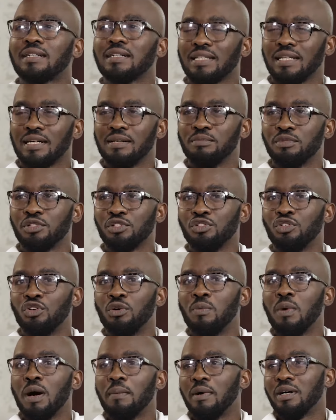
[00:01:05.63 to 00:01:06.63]
them to
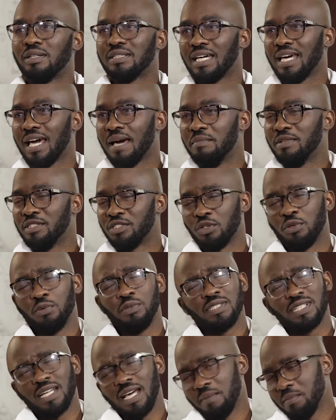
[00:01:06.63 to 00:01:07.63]
know more about Kemi. So
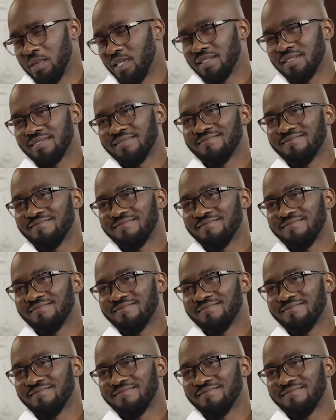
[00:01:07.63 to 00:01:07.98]
who's Kemi?